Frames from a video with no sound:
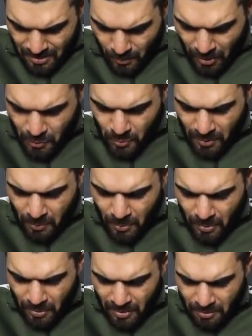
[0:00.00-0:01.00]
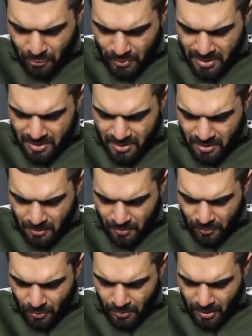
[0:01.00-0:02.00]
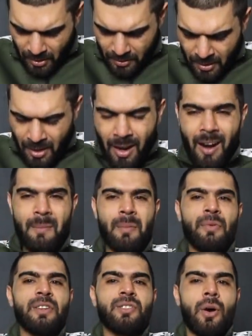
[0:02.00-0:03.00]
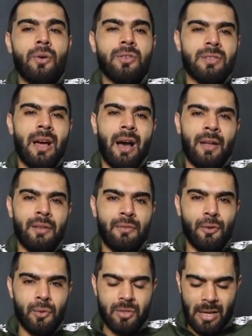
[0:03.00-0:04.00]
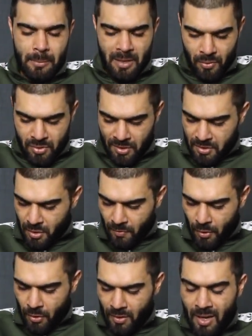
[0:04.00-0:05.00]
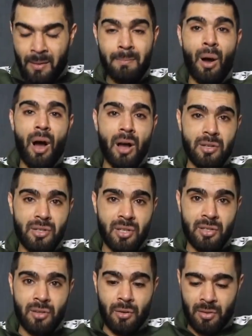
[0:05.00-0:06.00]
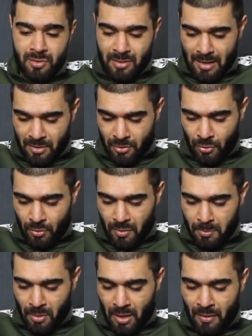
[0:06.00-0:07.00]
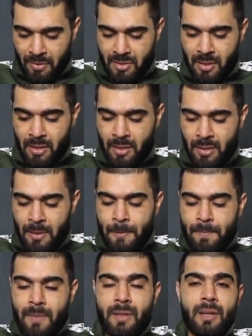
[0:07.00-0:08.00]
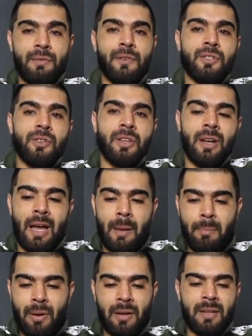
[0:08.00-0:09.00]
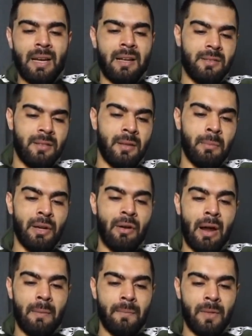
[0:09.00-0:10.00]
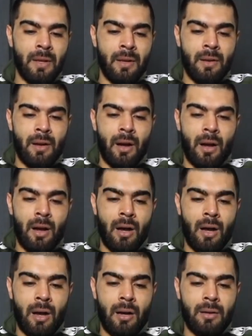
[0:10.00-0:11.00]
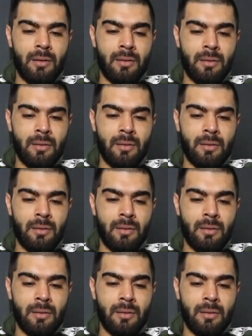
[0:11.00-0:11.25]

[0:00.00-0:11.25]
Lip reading: Once when we were in pre-season, before we got... I remember he told us that on the Full-Time Devils interview in March. He told us that story. But obviously, the official United podcast and the Mirror are